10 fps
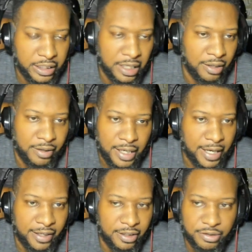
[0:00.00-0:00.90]
Now,
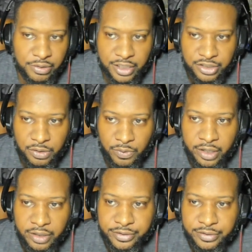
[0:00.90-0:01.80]
I go do that
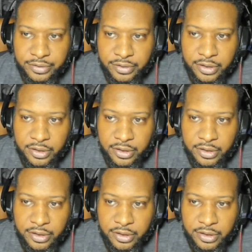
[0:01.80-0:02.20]
somewhere else.